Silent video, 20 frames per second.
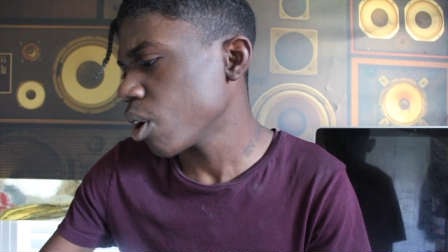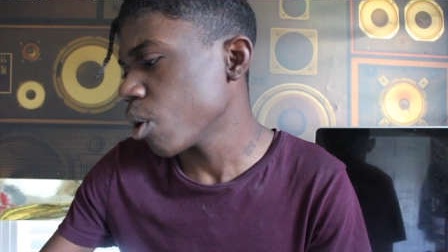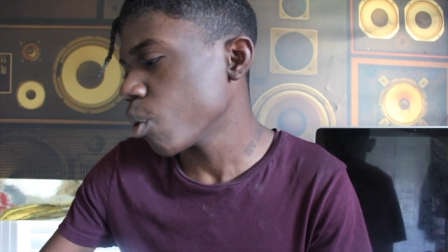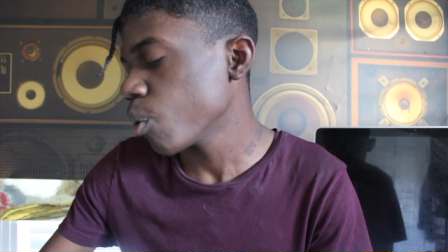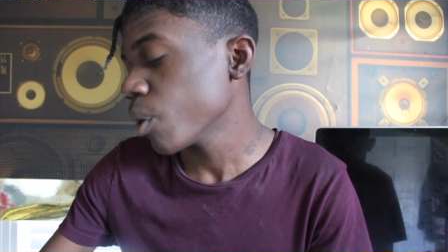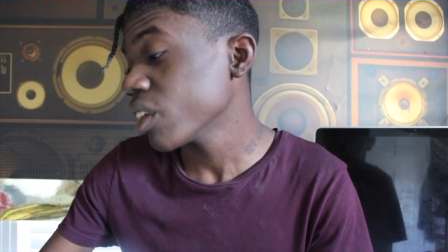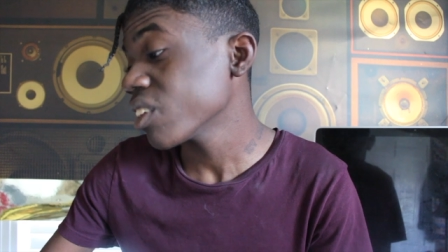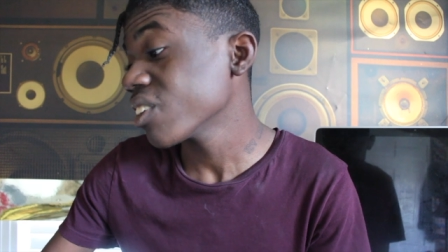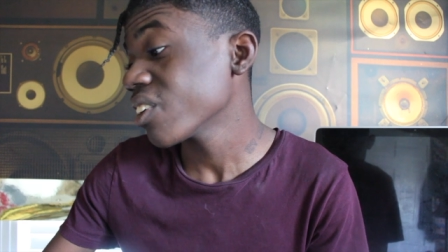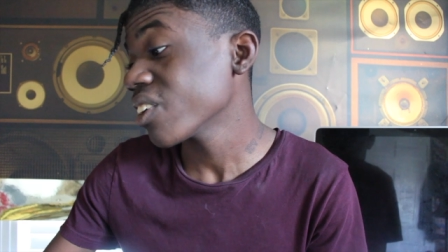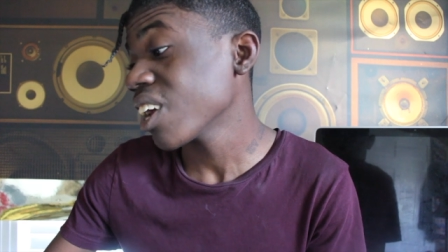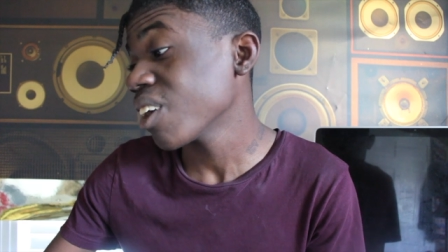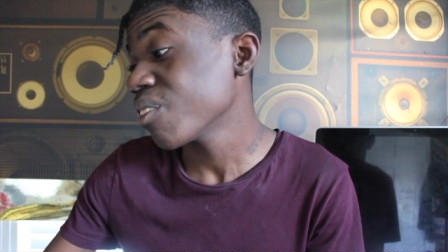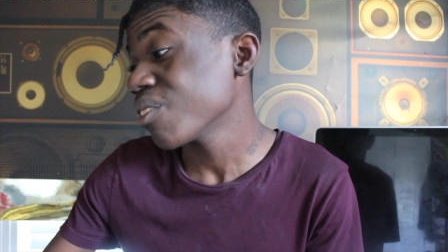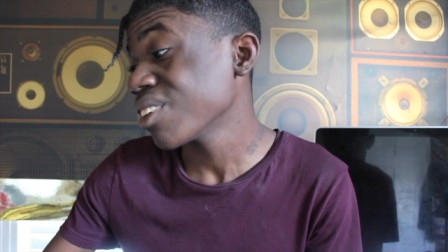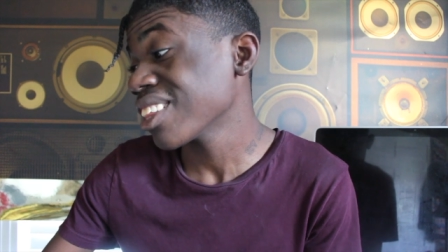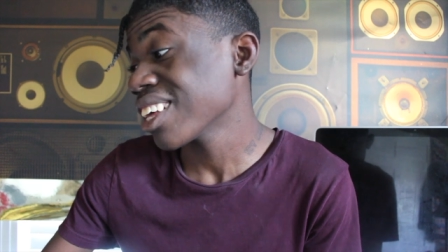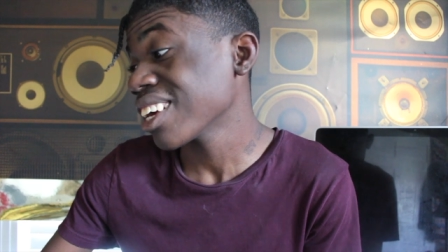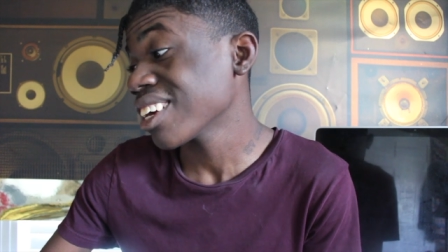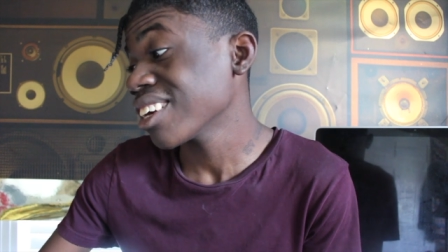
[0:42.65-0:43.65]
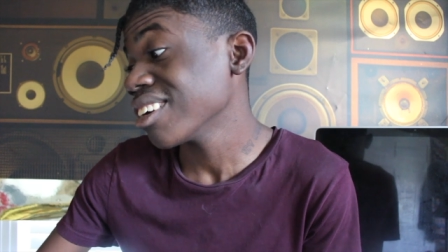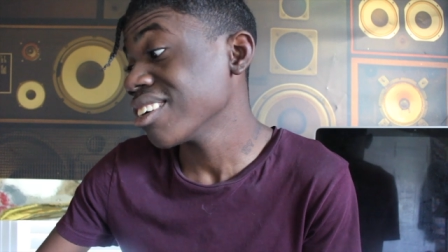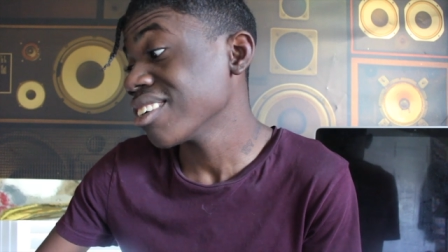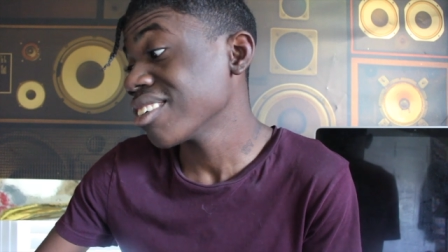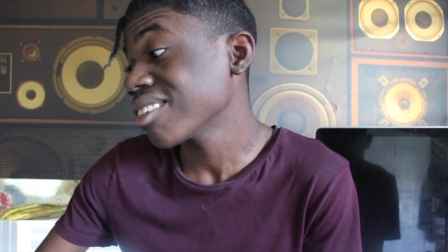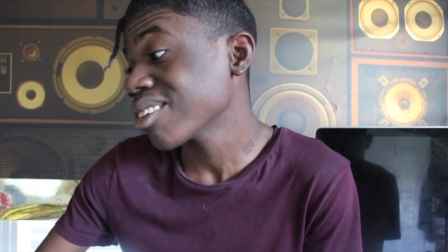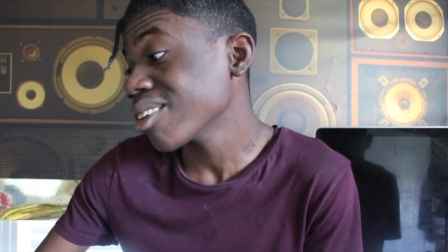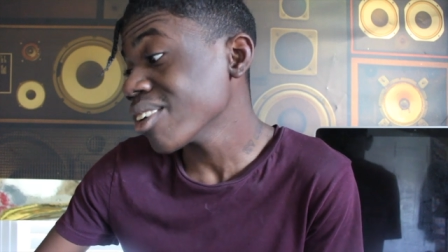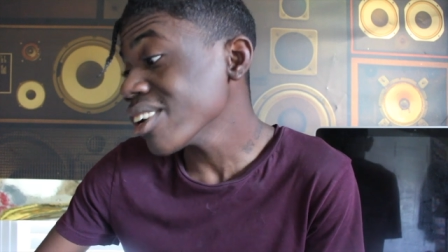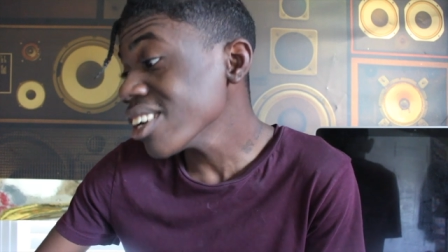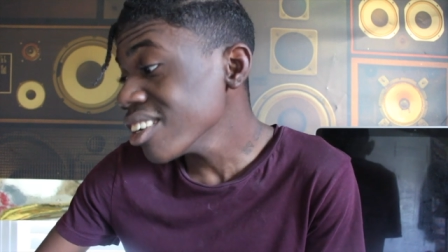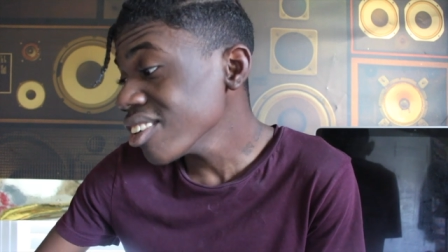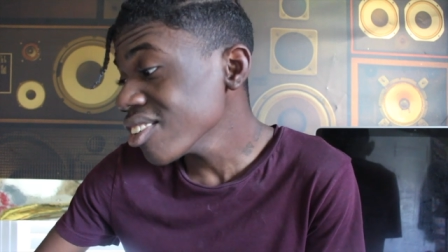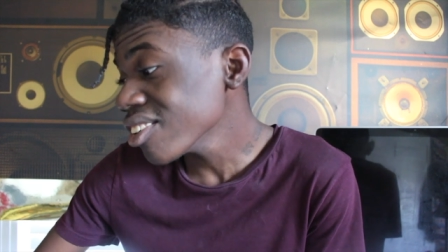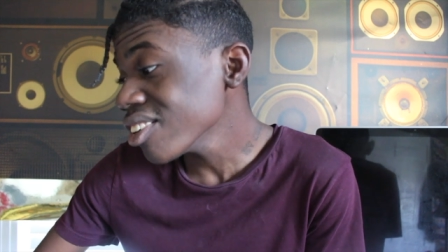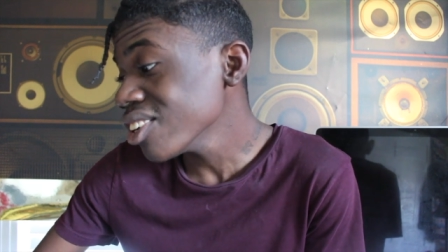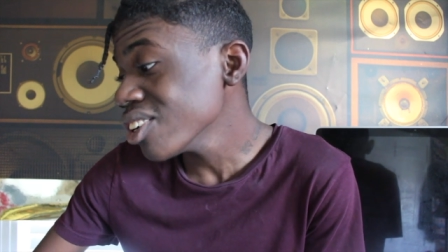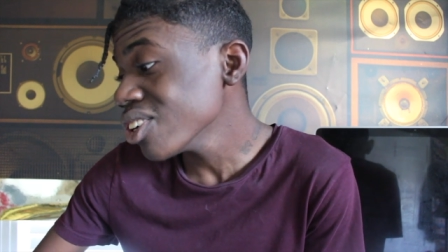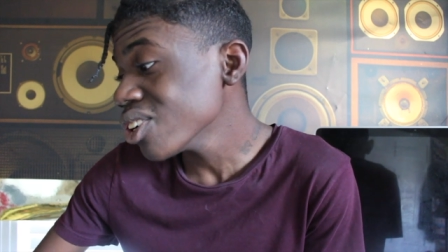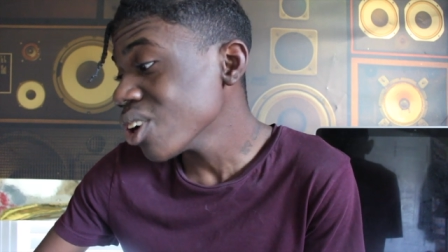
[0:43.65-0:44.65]
on whether or not we think he's
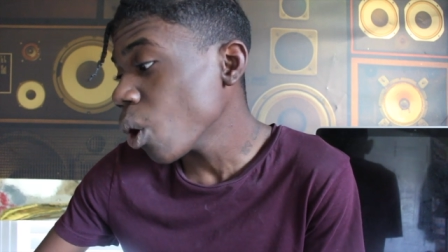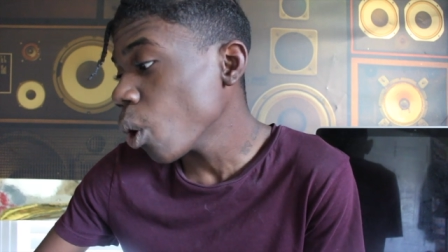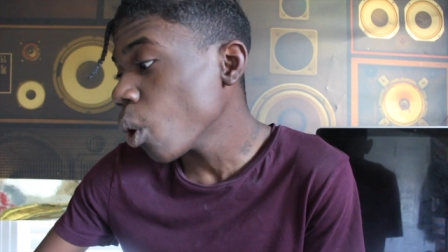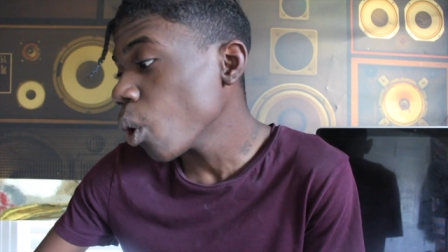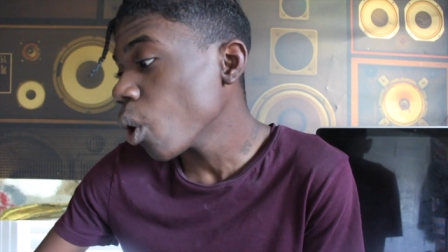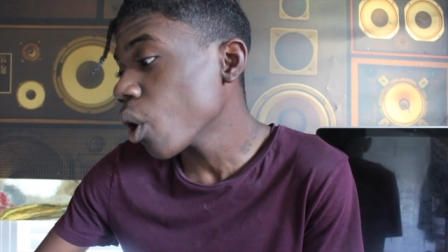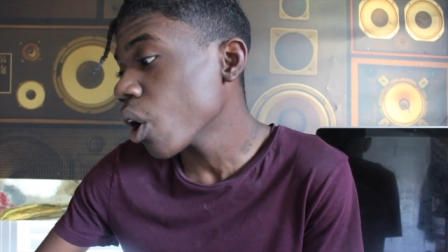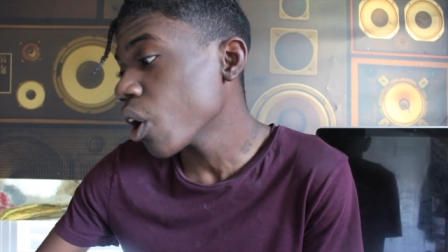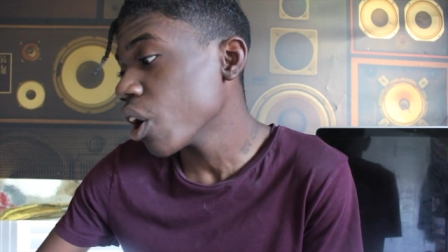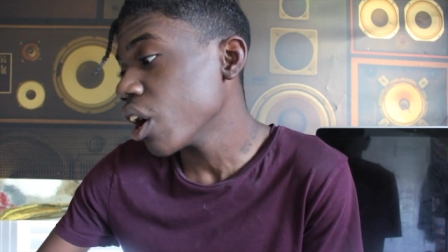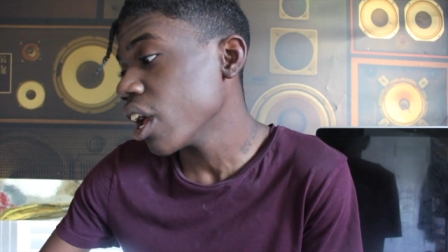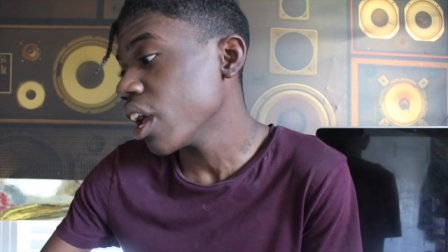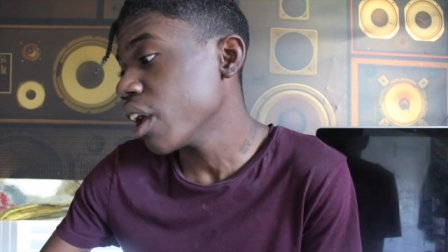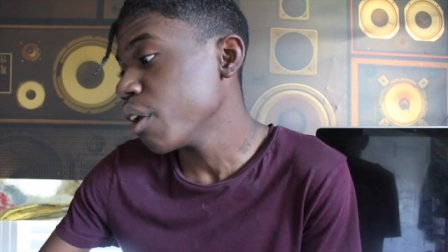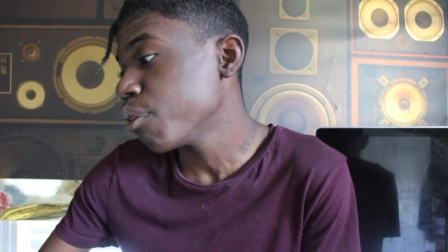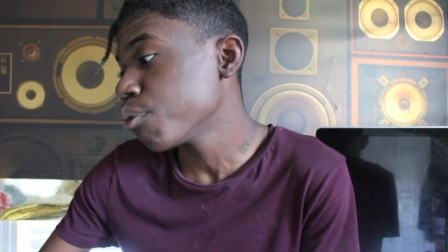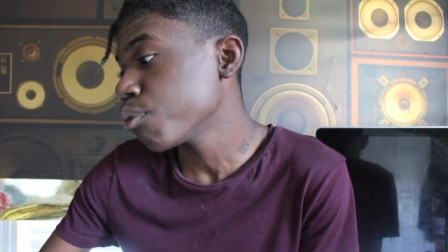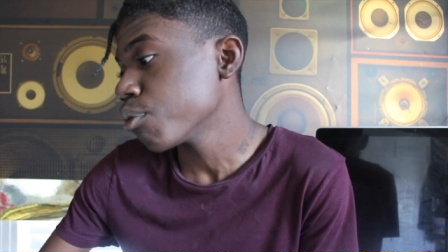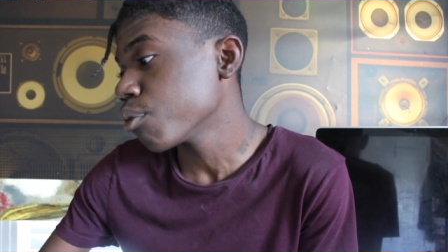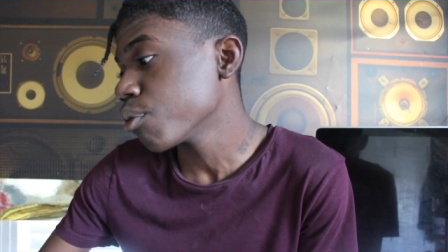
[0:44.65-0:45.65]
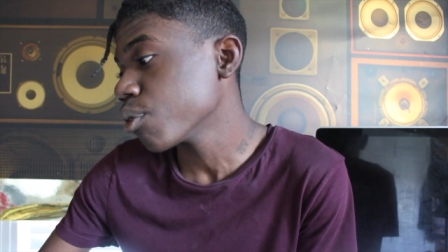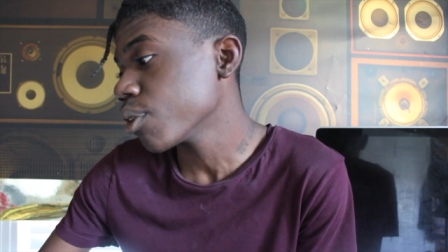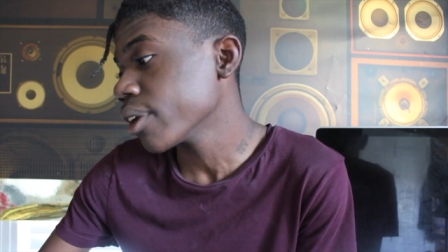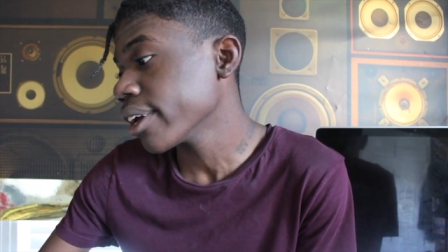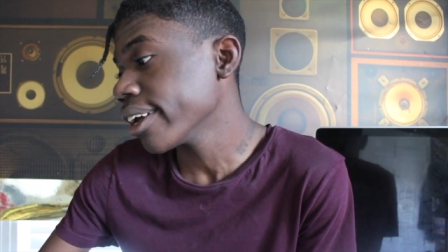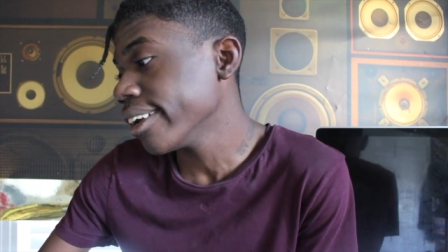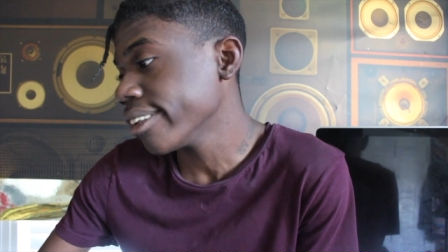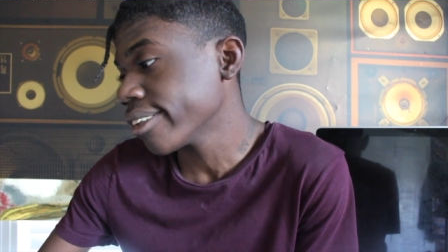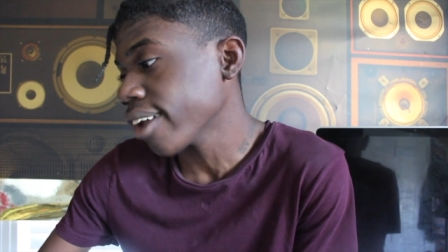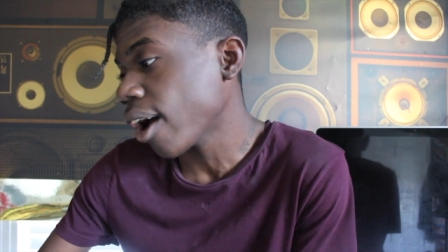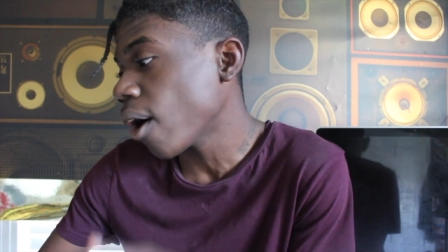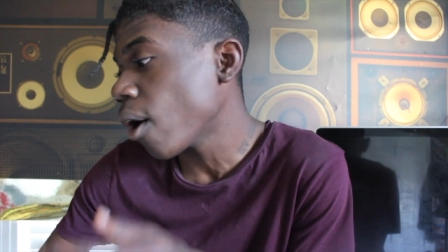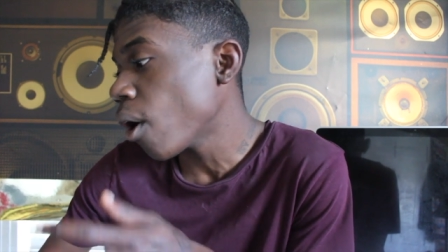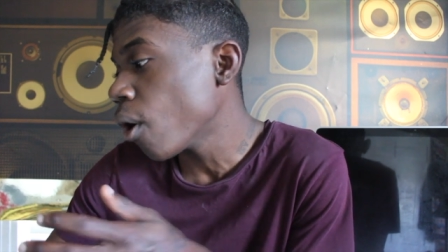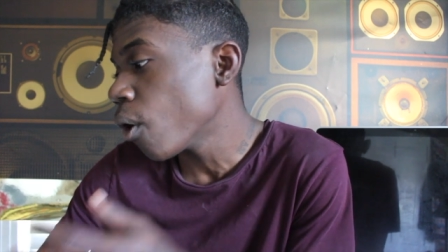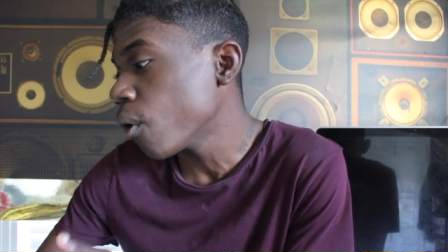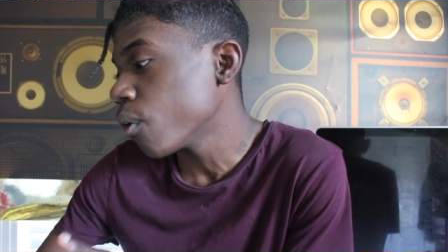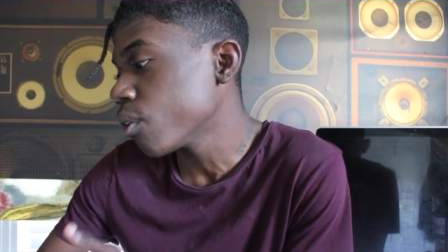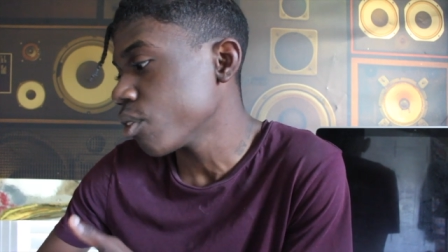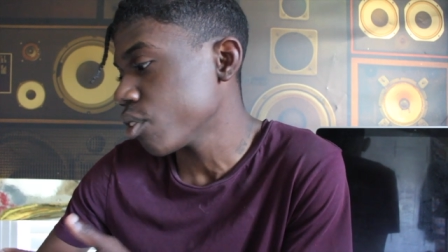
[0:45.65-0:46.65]
crazy or if he's
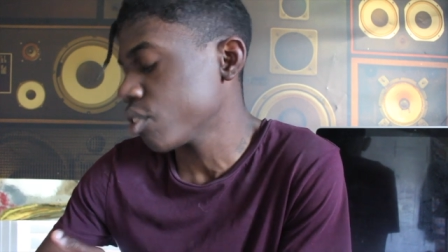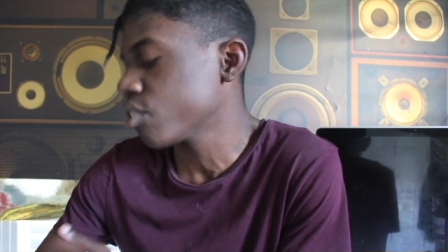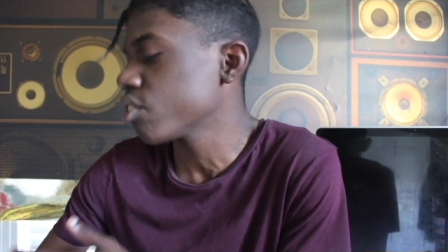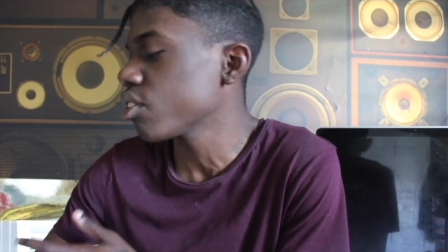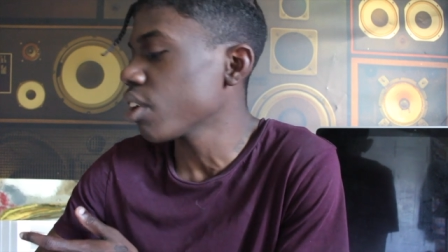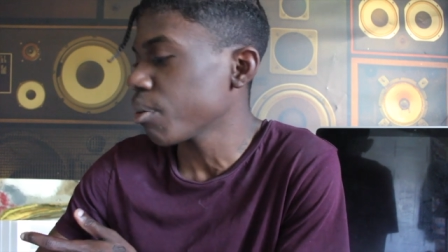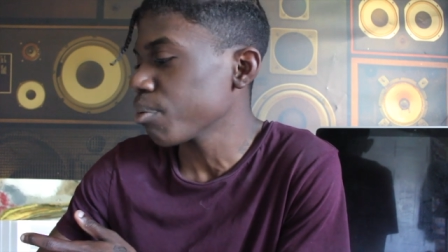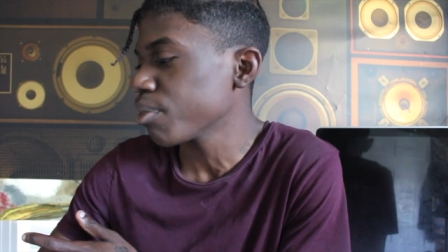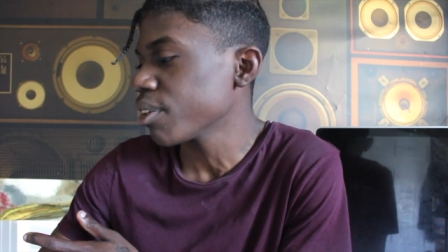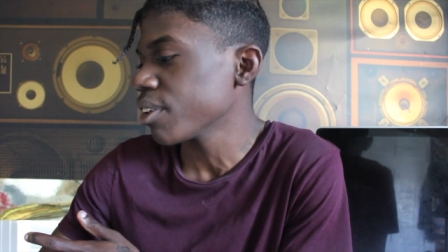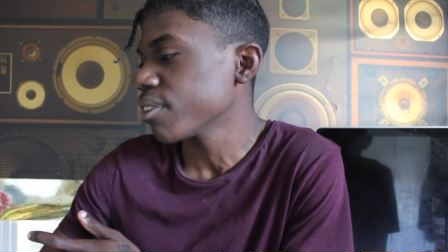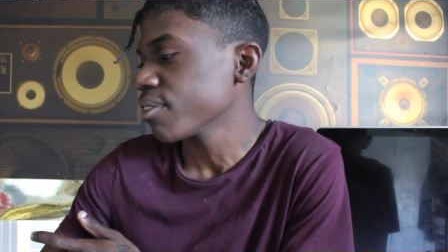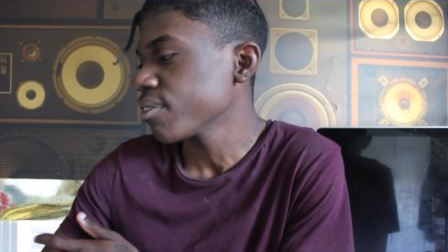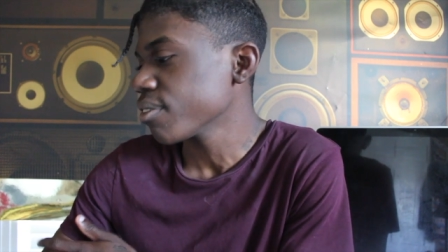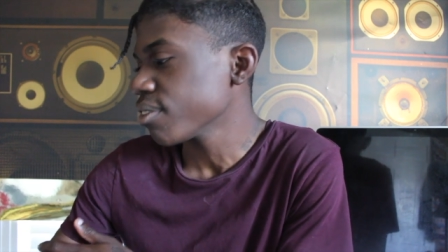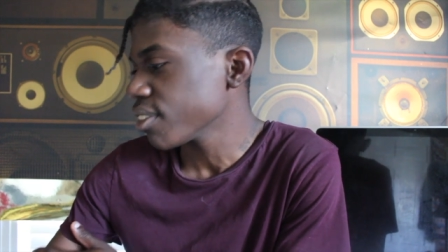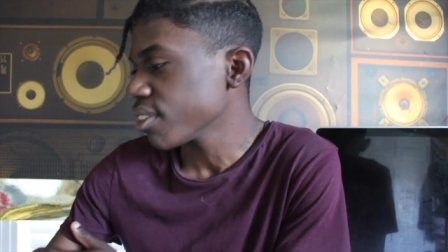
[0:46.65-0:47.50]
on to something.